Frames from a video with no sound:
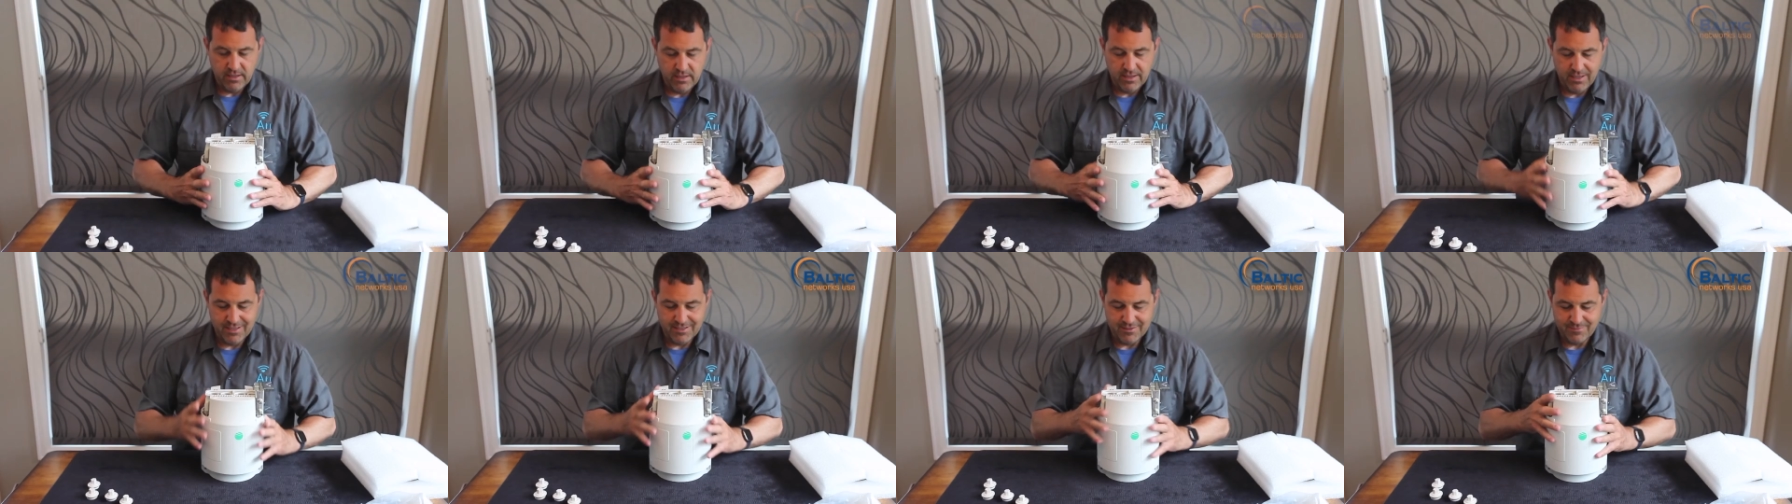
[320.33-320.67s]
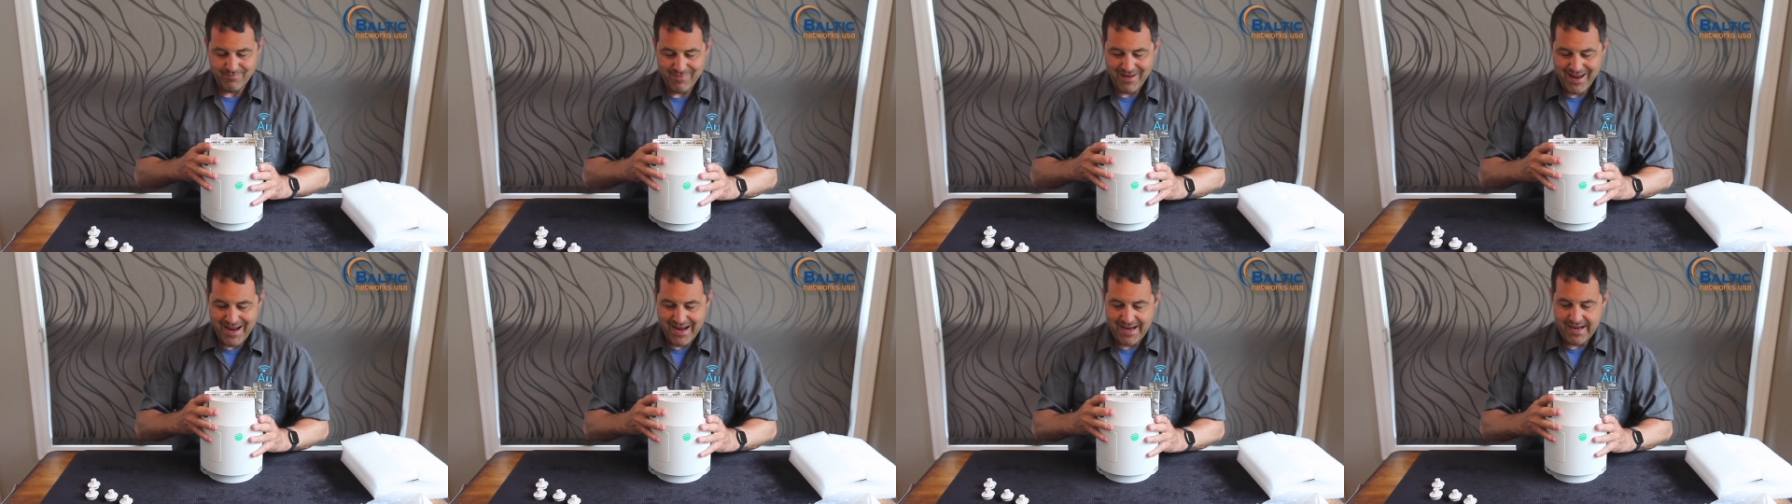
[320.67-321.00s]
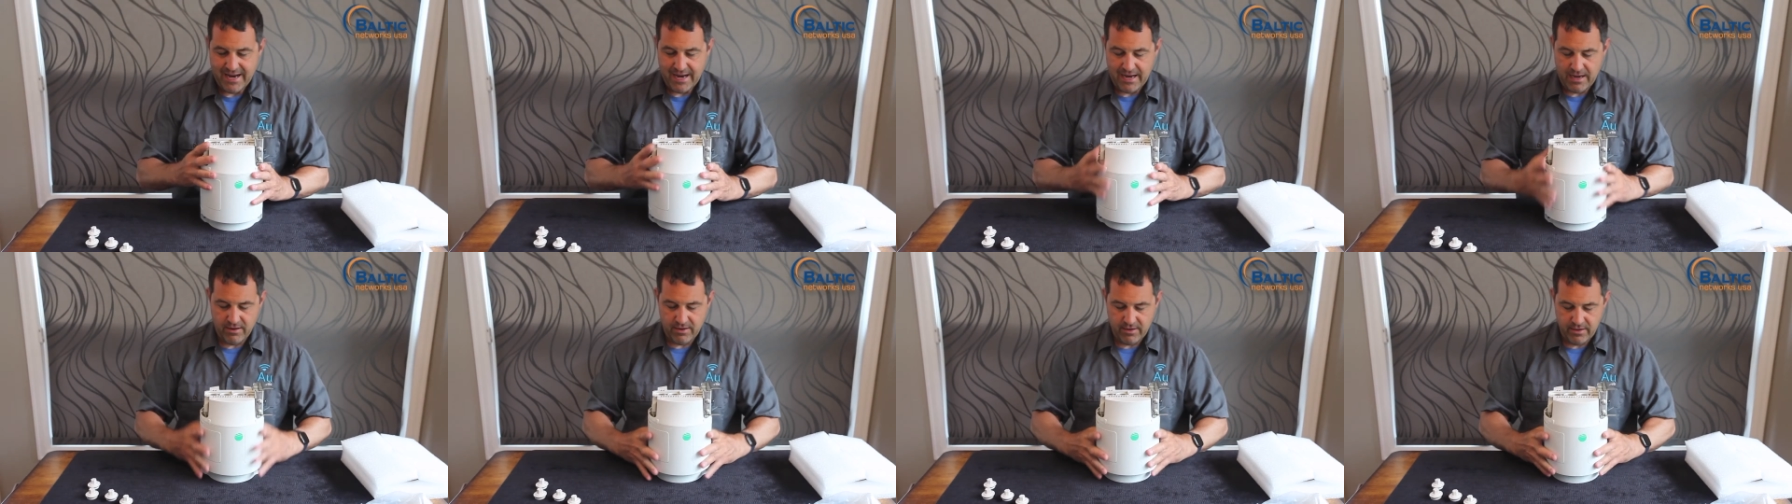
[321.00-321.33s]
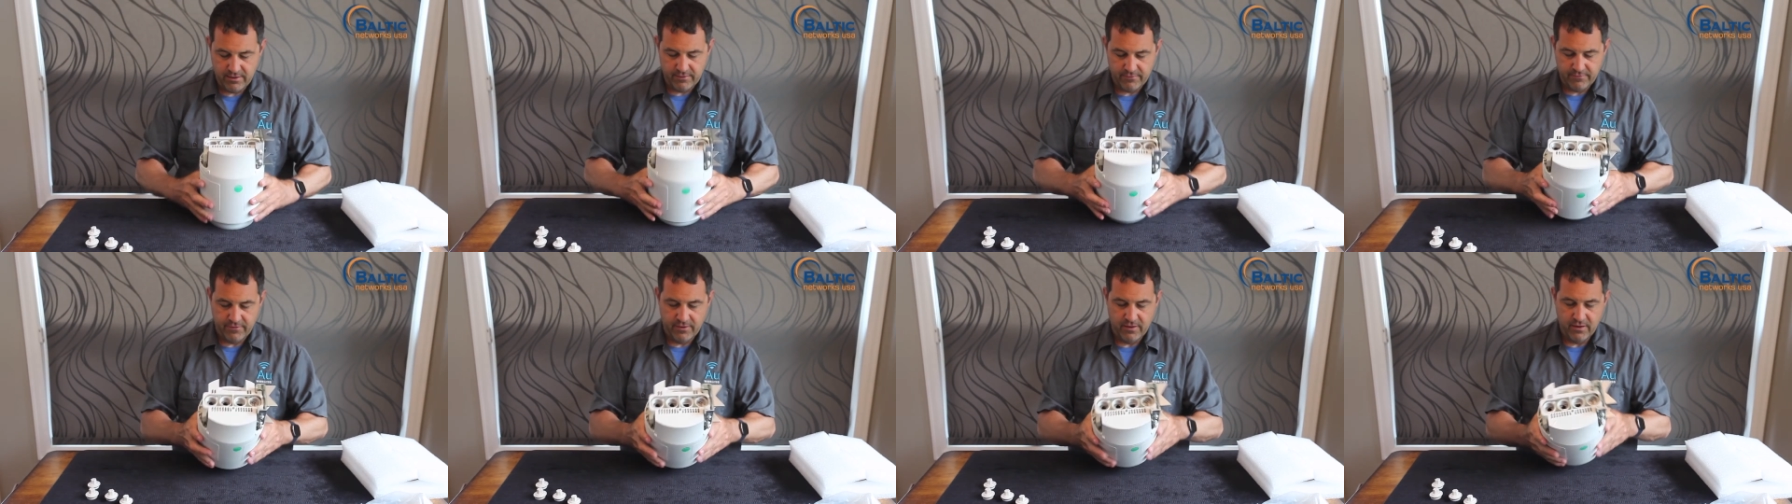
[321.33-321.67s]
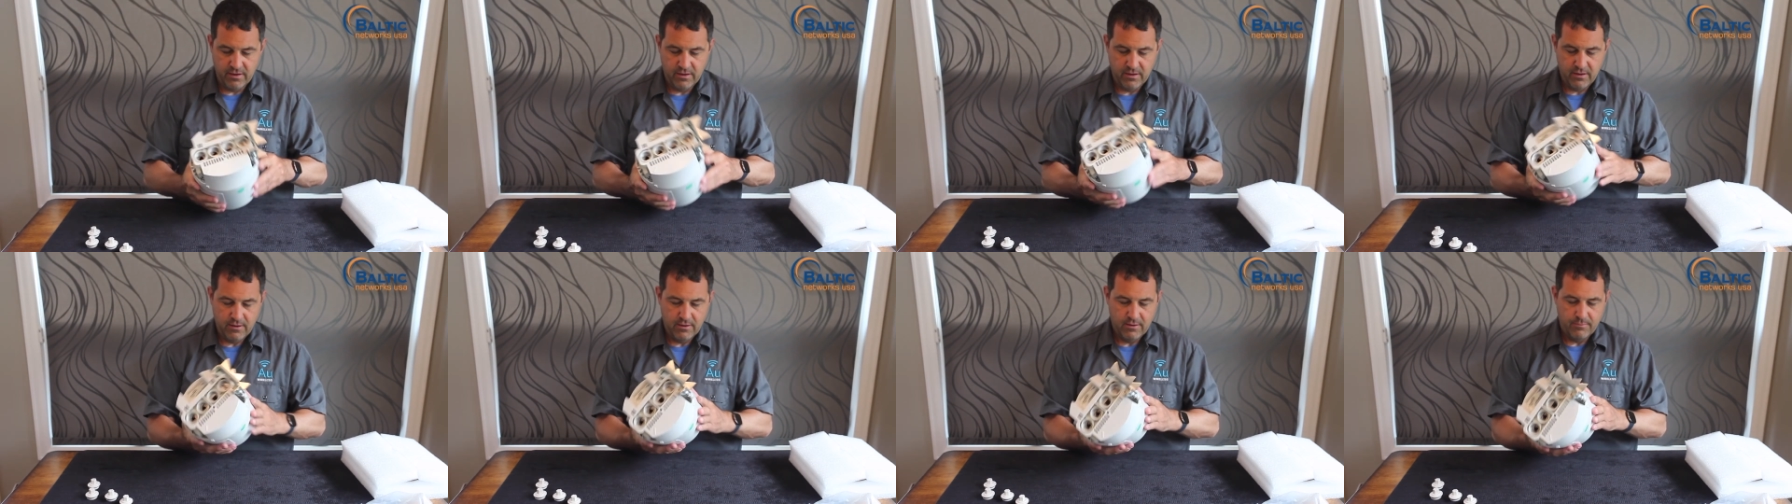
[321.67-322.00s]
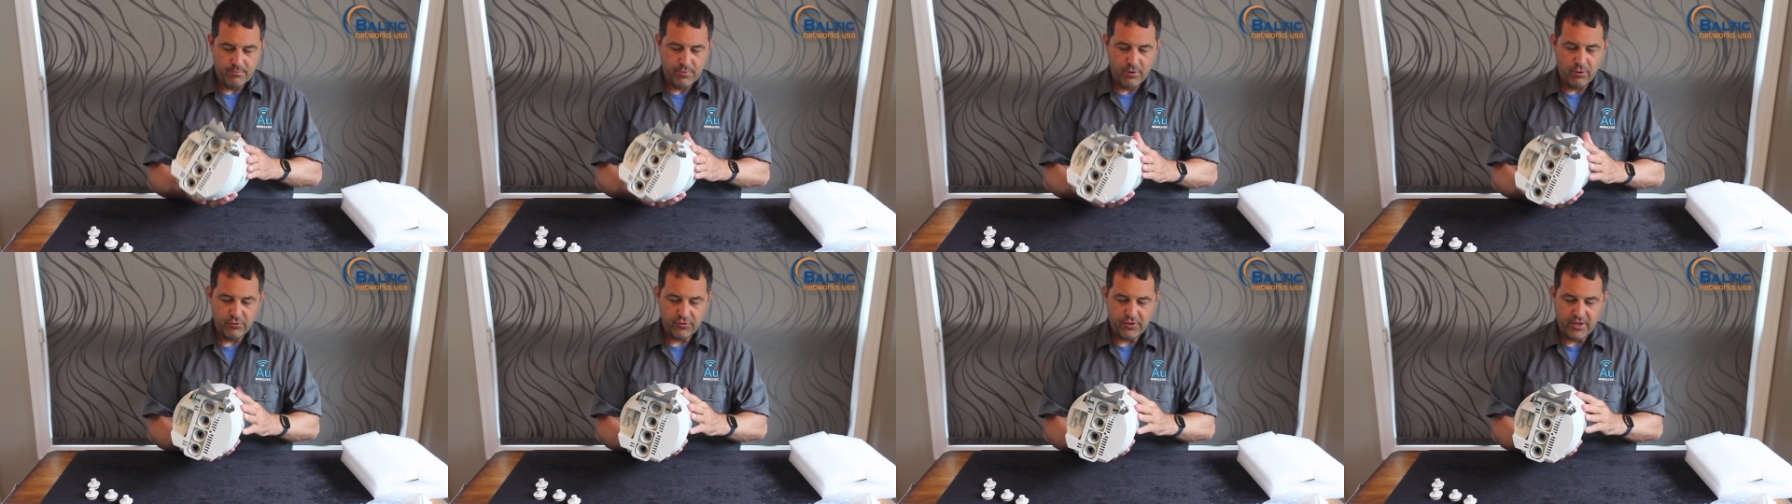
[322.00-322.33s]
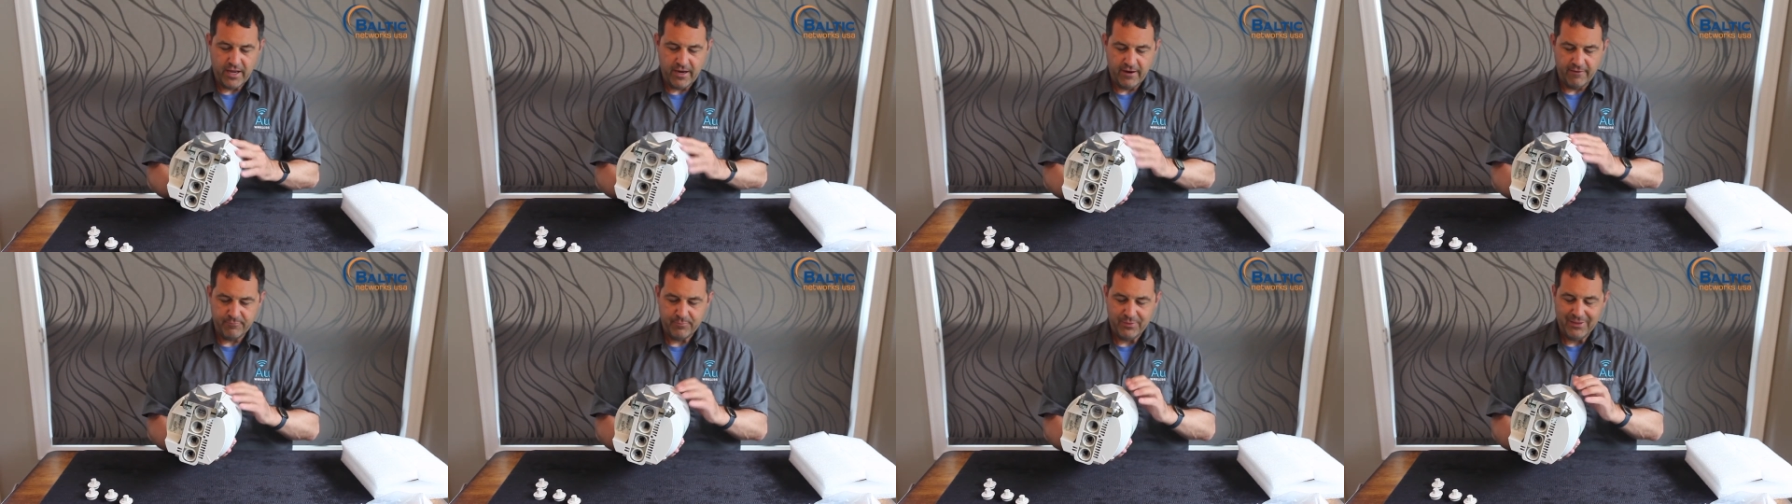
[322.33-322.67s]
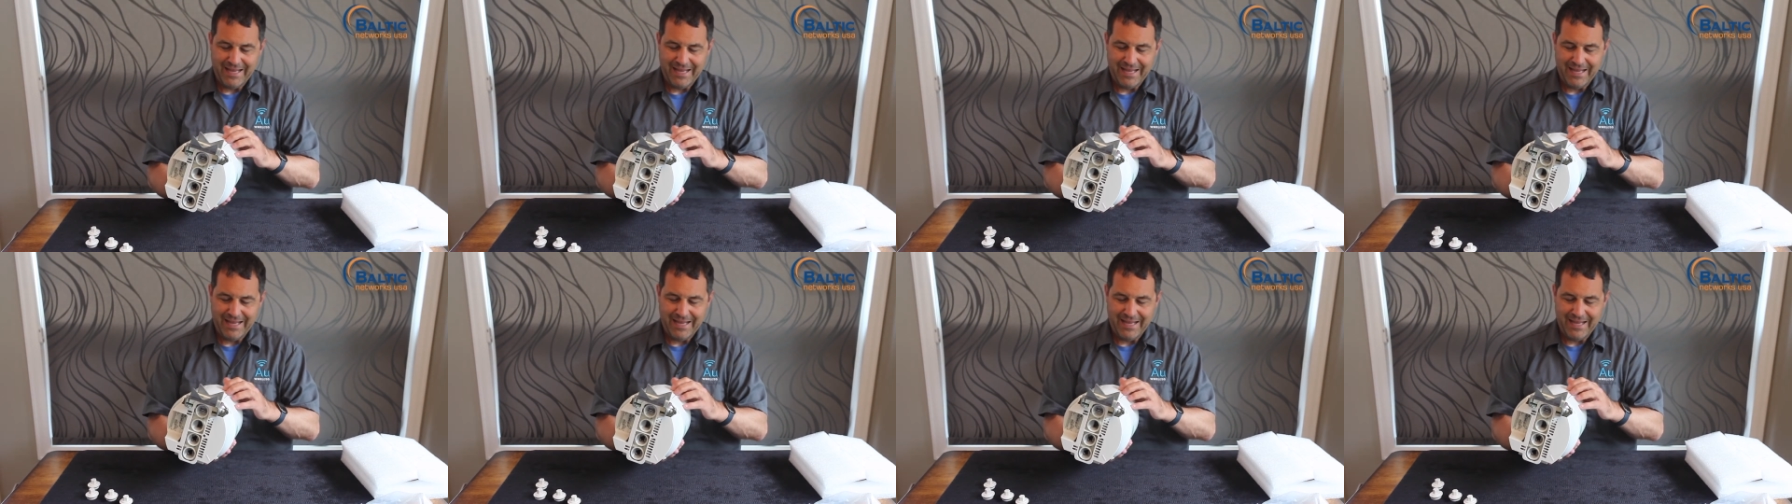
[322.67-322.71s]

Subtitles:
is made out of both kind of